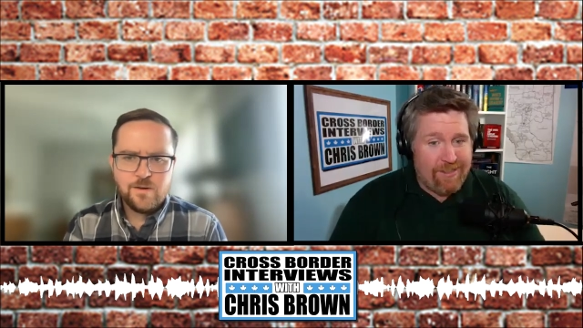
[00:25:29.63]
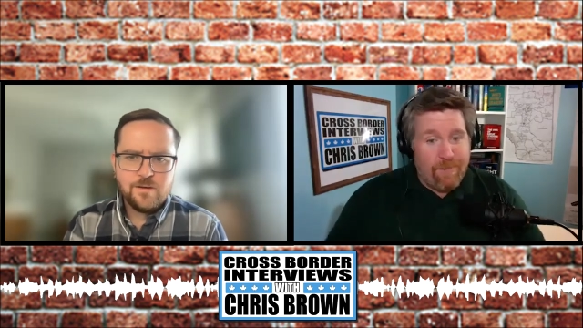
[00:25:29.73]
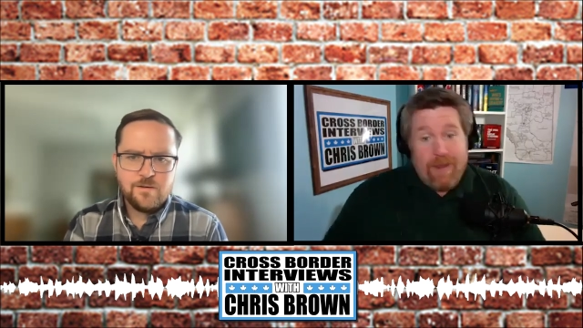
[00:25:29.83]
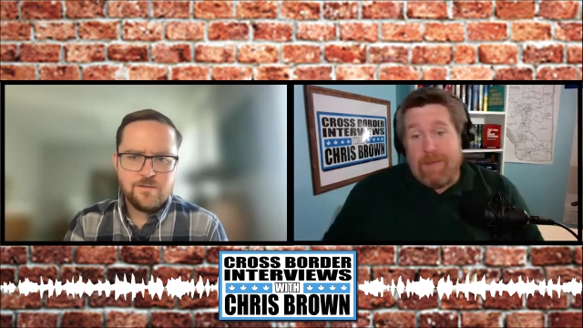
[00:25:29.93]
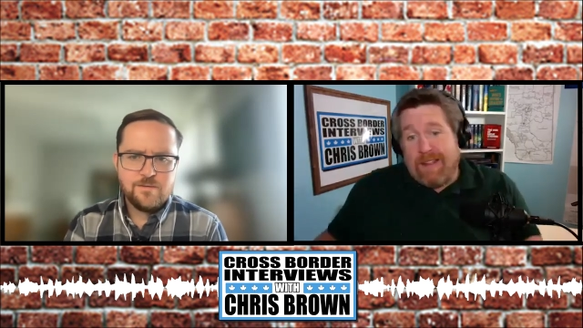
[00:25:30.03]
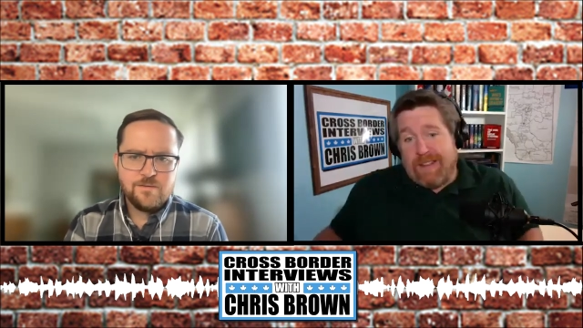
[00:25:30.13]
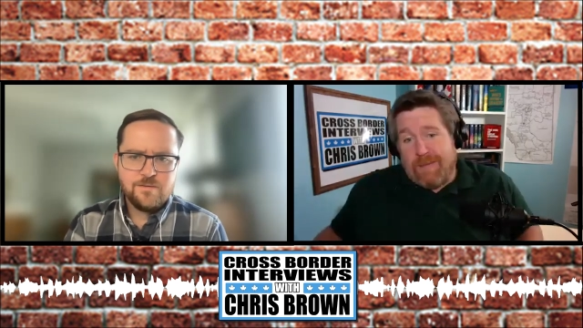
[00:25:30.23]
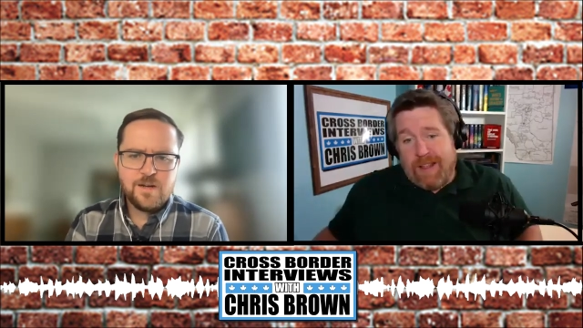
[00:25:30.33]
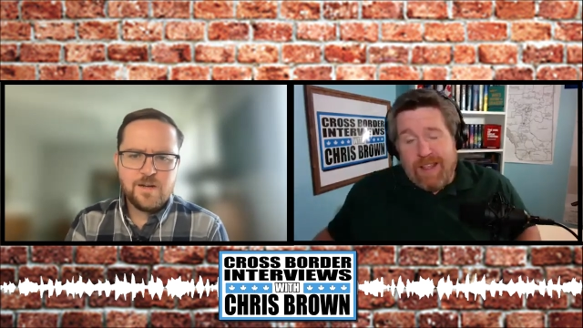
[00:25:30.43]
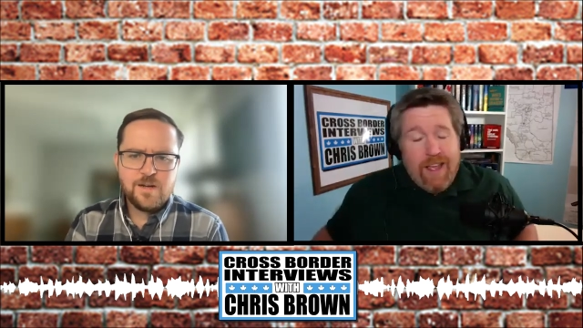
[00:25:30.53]
Speaker 1: So maybe it's
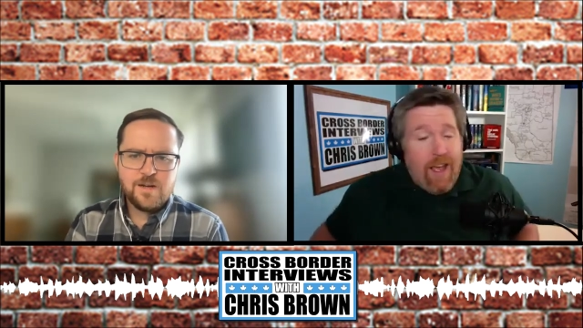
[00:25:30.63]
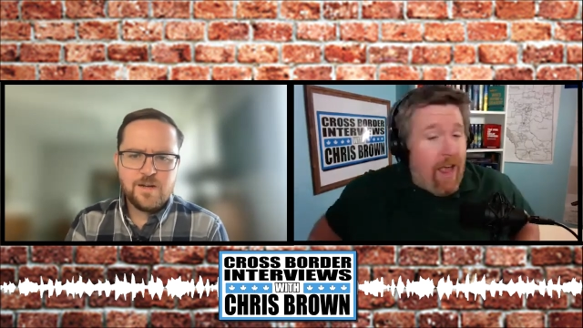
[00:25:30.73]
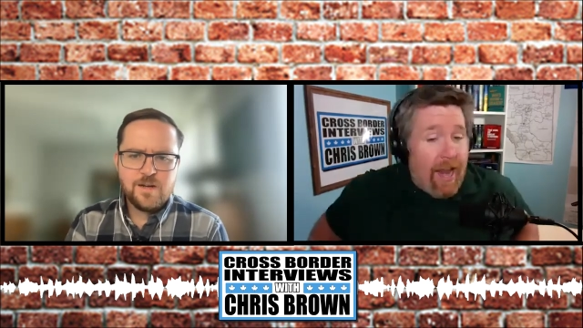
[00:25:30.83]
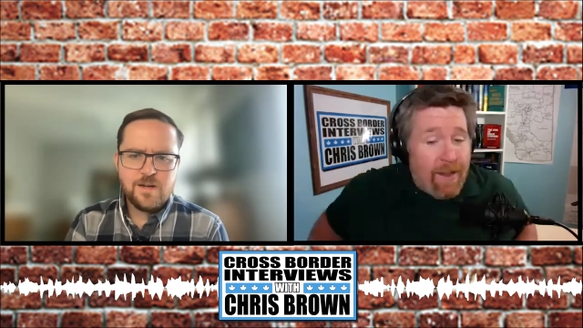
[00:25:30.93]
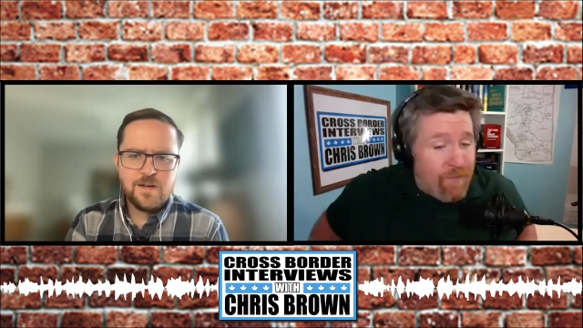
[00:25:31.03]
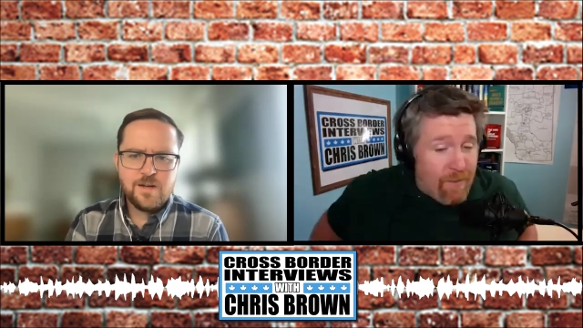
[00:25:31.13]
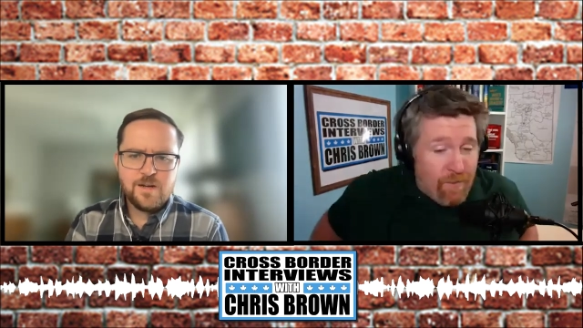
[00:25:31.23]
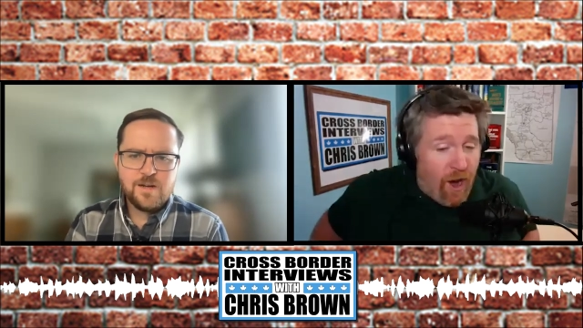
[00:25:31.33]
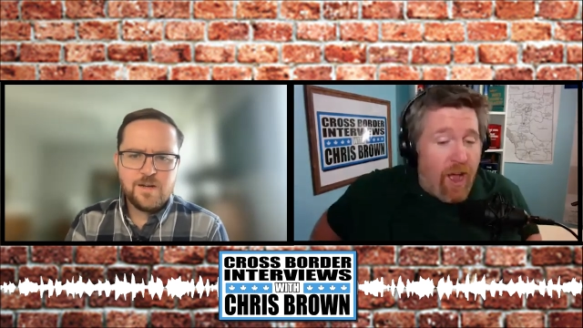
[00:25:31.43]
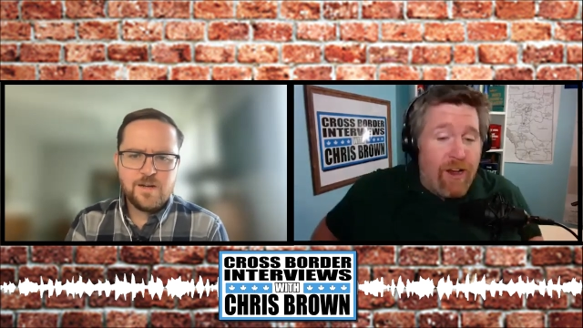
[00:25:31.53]
well, something. And I mean, if
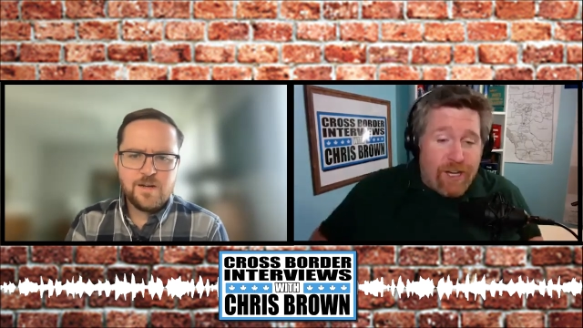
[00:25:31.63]
I'm I'll, wrong, I'll,